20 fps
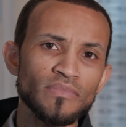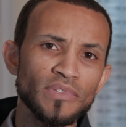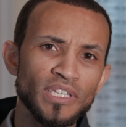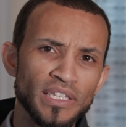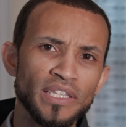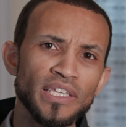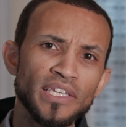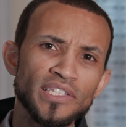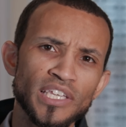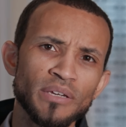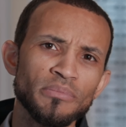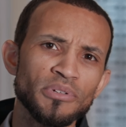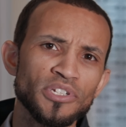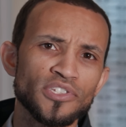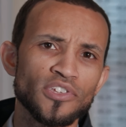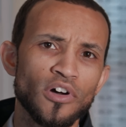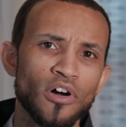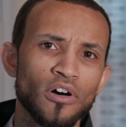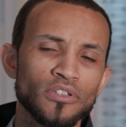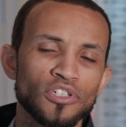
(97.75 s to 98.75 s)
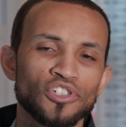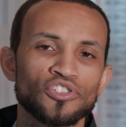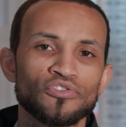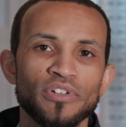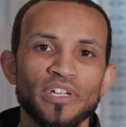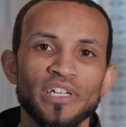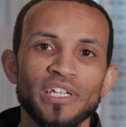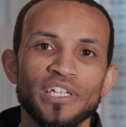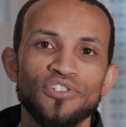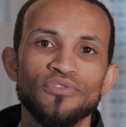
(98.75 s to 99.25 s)
And these images on the
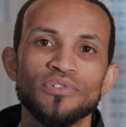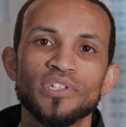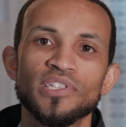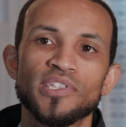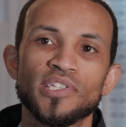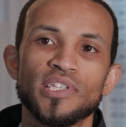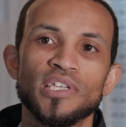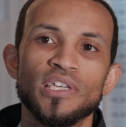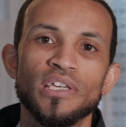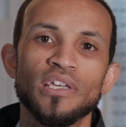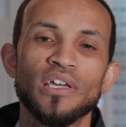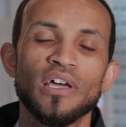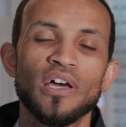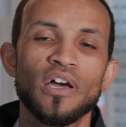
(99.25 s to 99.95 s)
screen, as you can see,